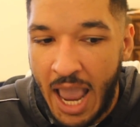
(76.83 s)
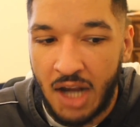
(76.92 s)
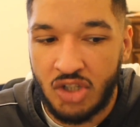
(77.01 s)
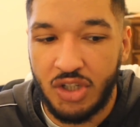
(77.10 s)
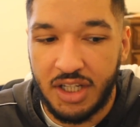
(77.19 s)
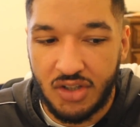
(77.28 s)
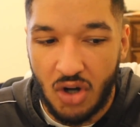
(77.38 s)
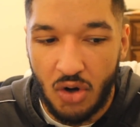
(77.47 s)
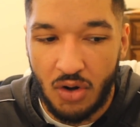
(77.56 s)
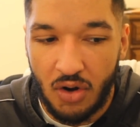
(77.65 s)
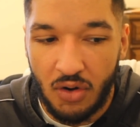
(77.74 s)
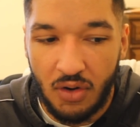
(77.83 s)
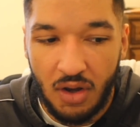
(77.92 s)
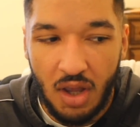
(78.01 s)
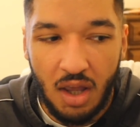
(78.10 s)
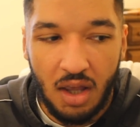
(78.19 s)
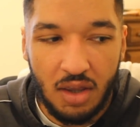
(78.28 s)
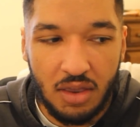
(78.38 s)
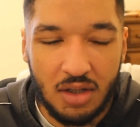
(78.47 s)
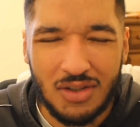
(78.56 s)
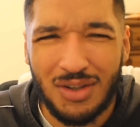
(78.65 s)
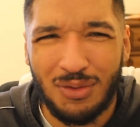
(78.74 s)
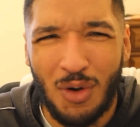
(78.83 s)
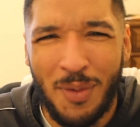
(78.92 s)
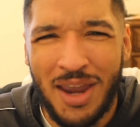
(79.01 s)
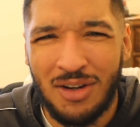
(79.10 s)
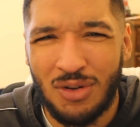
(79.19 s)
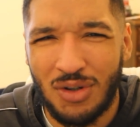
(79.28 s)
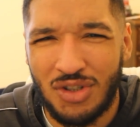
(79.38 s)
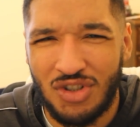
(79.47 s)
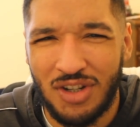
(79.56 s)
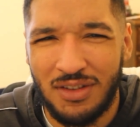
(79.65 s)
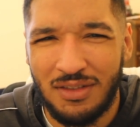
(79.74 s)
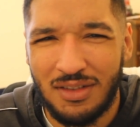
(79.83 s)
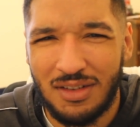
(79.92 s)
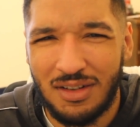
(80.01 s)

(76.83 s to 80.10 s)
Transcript: actually gets hurt, because the Romain Grosjean.